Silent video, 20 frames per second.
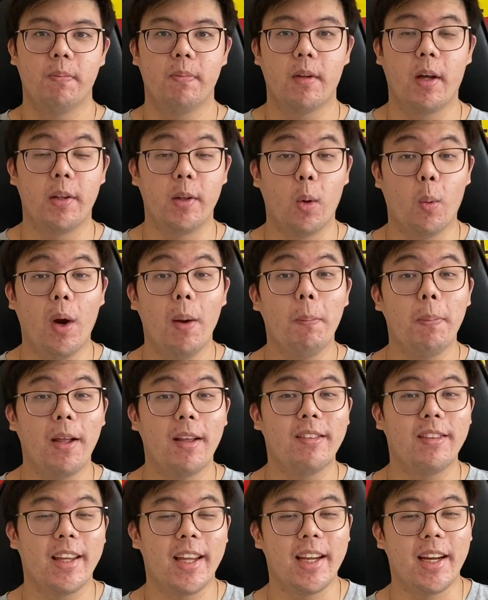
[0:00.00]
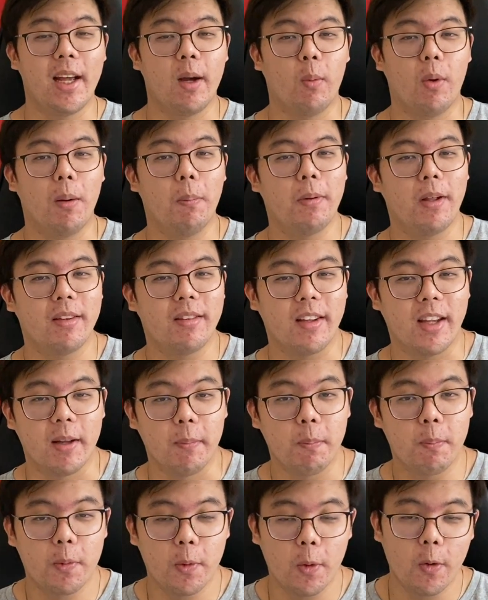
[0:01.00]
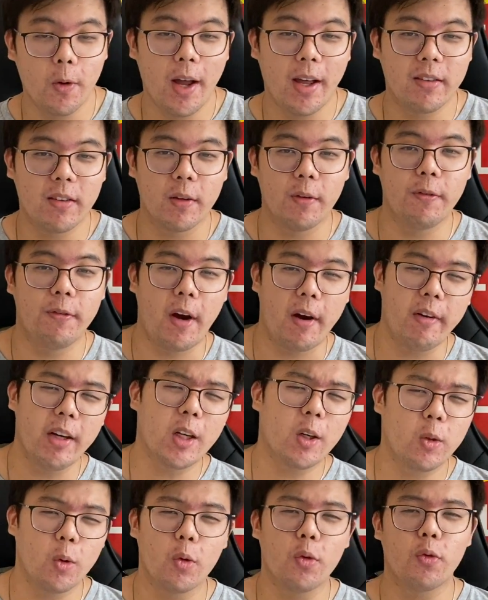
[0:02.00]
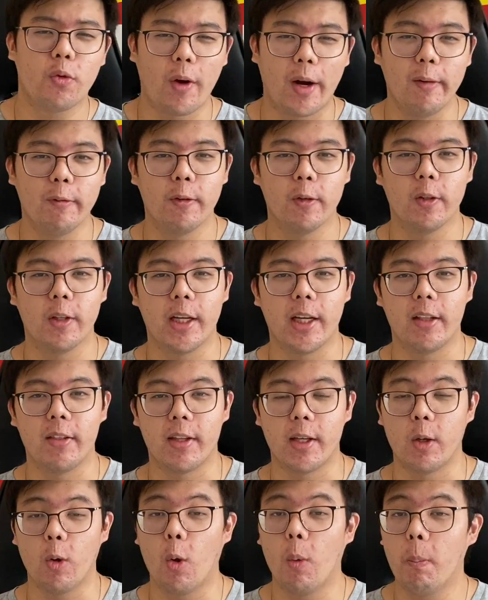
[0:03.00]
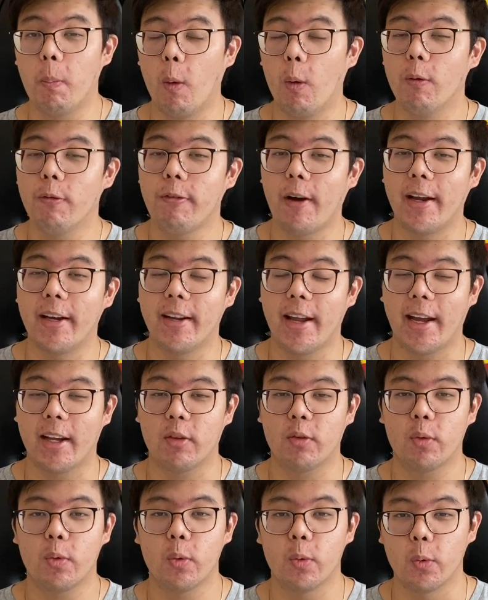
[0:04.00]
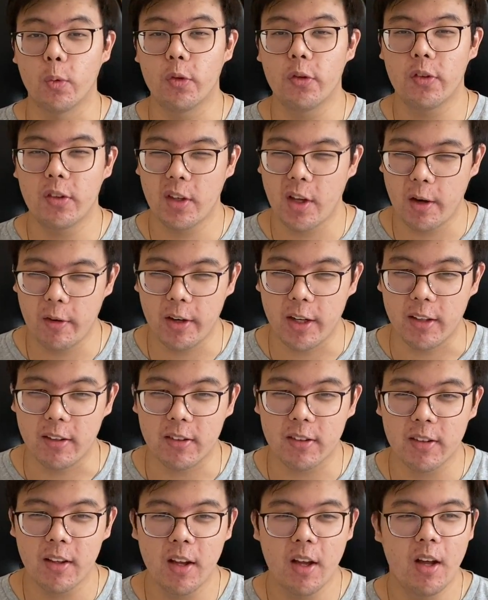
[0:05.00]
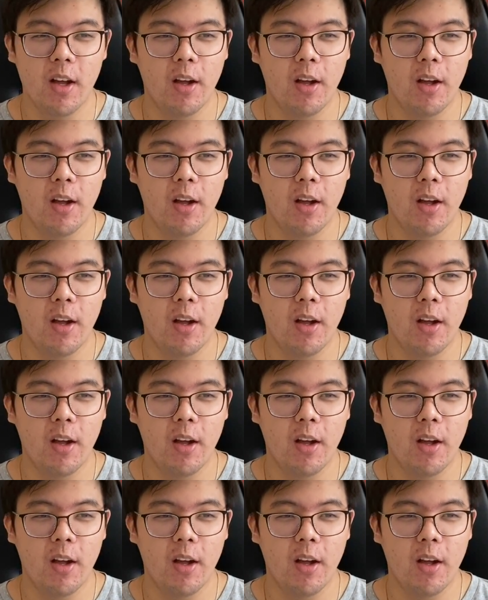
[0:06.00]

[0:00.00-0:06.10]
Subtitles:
Now the OnePlus 8 and OnePlus 8 Pro has a very close rival in the Oppo Find X2 series.